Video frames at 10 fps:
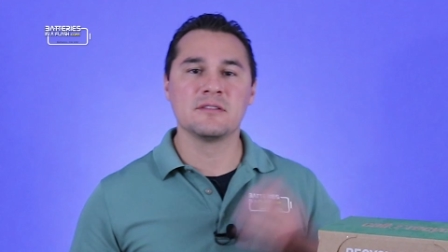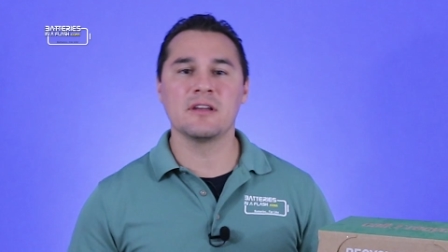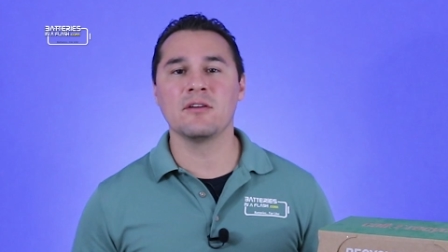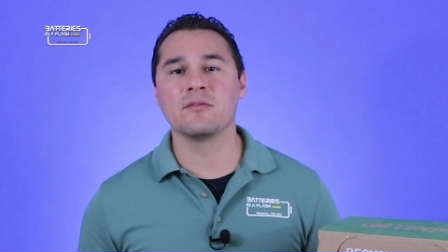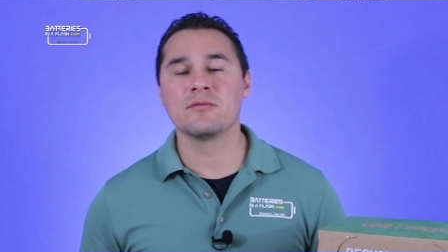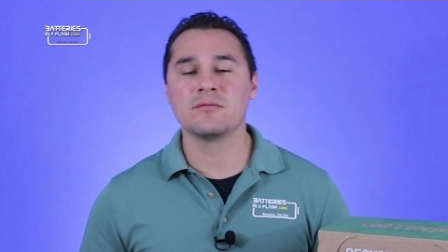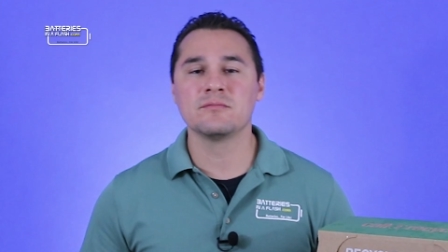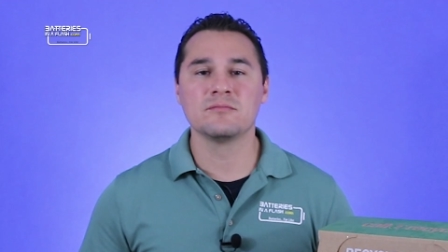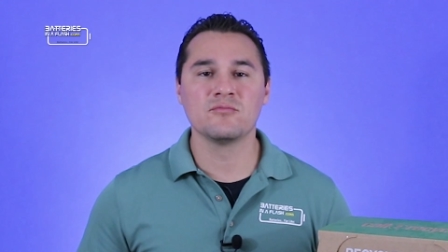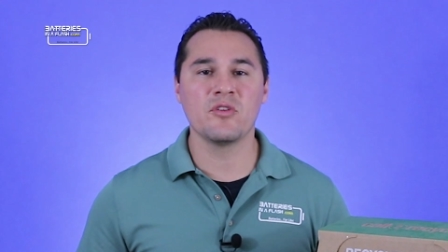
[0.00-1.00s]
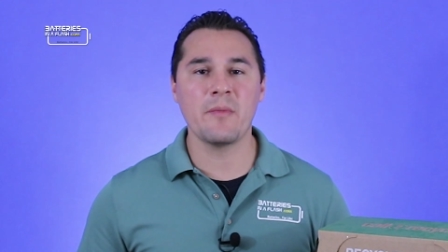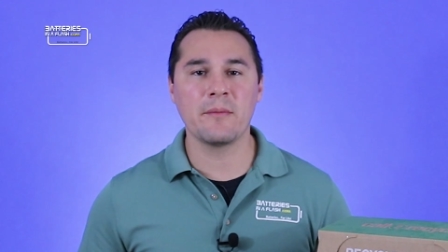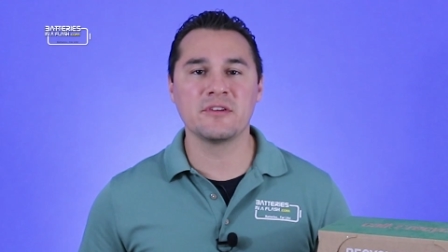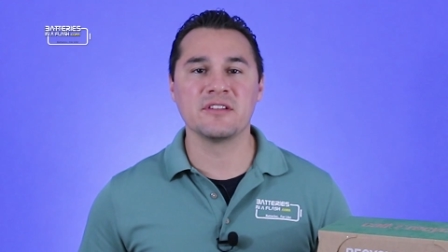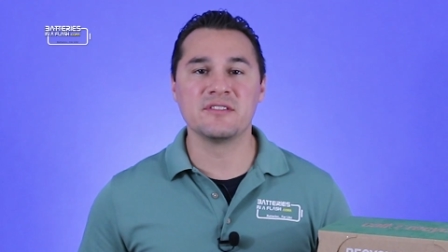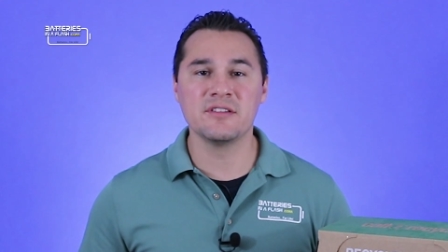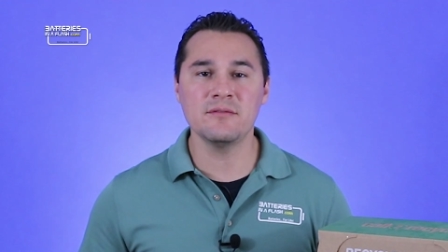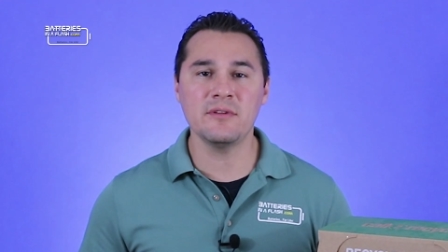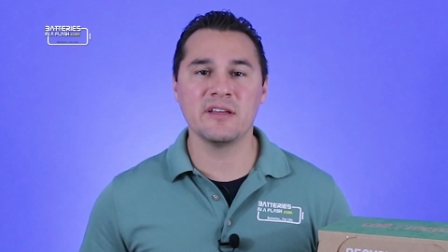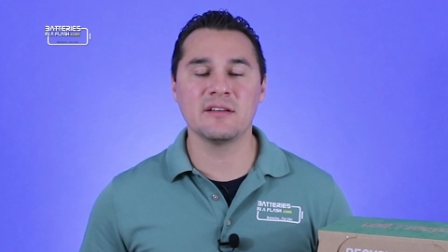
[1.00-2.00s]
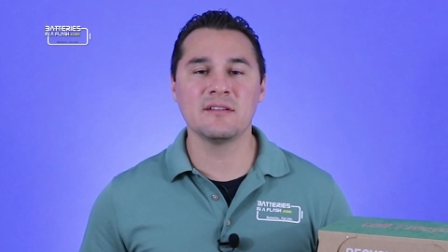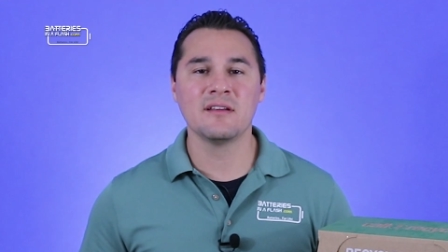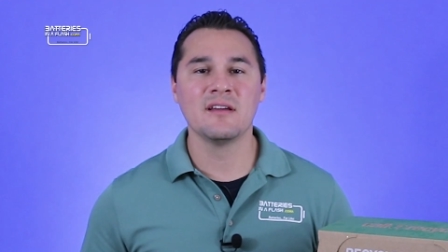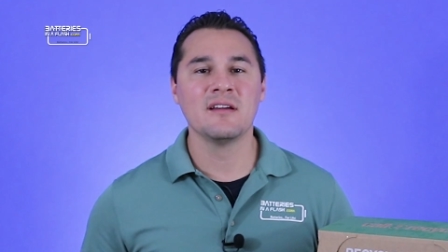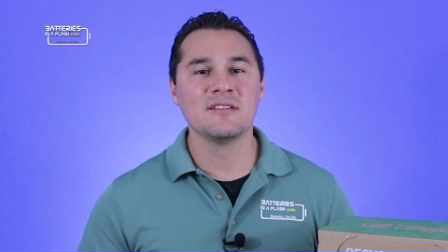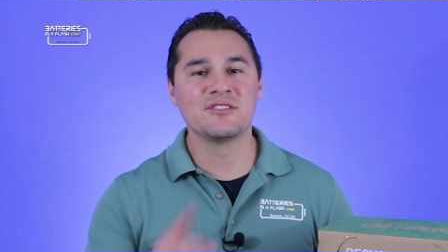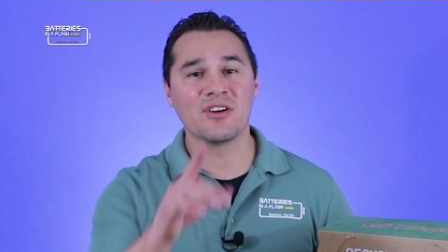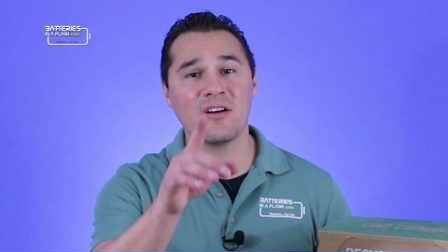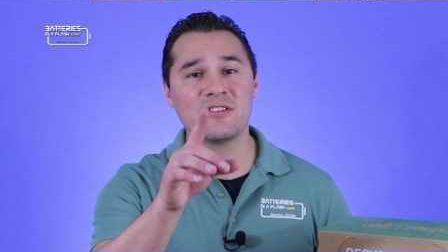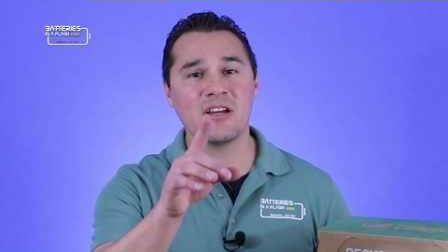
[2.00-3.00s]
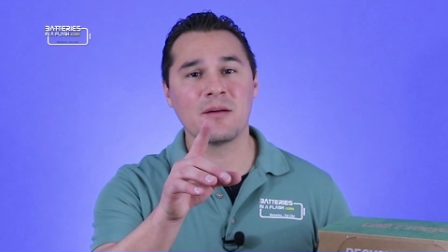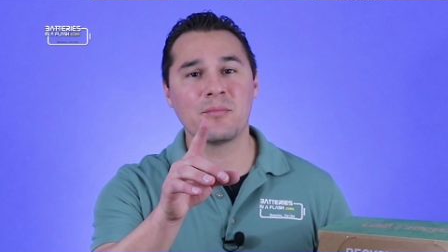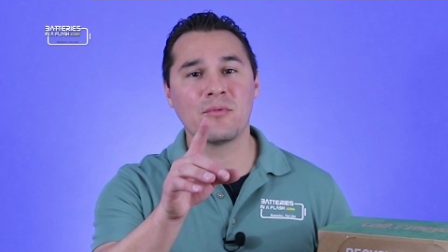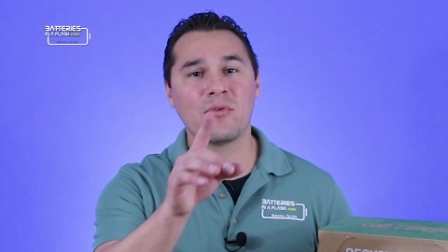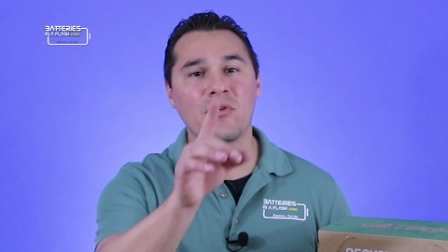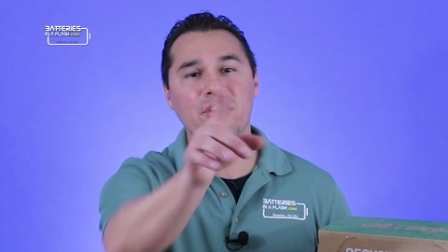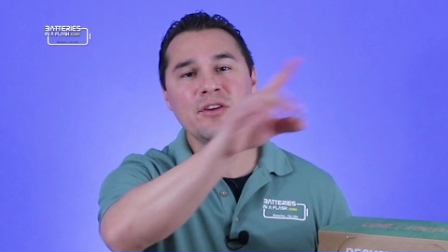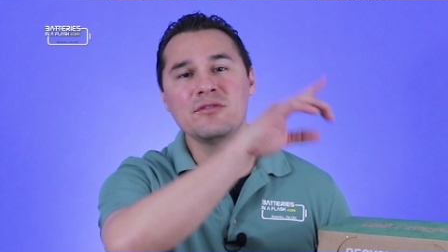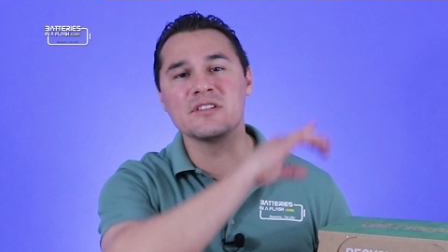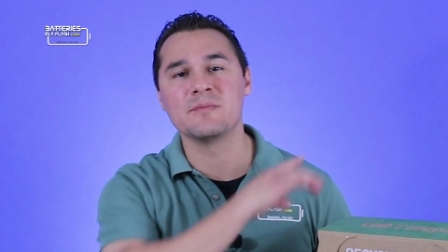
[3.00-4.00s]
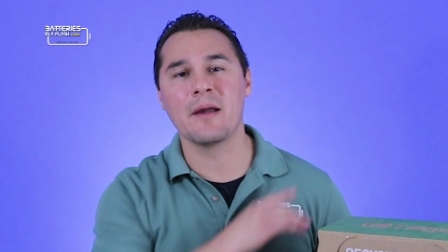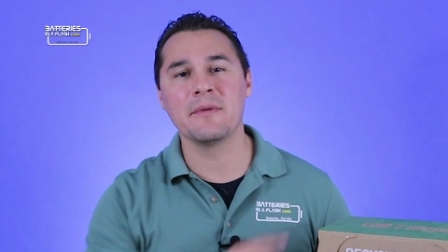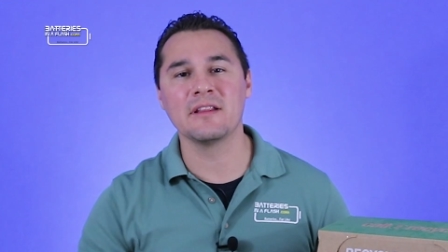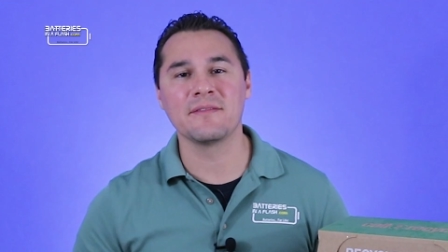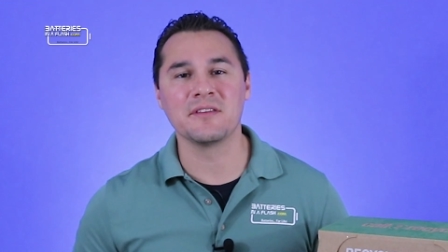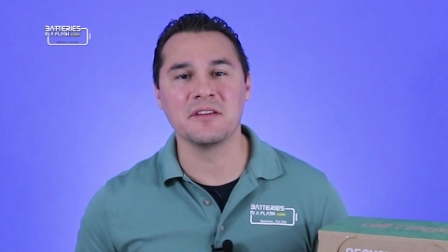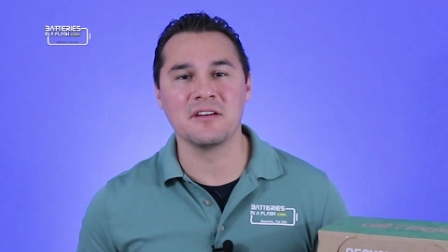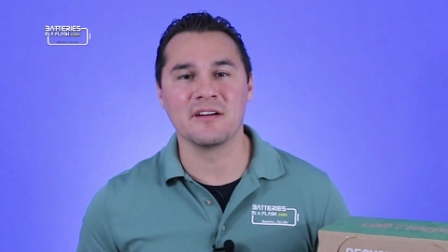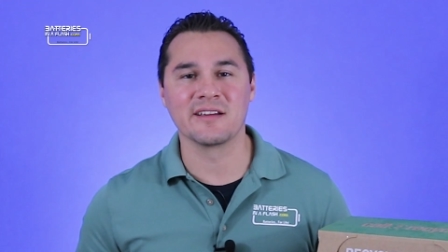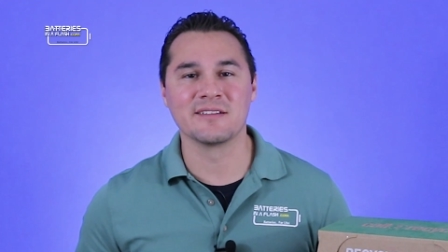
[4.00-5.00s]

So remember to tune in, charge up, or you just might be left in the dark.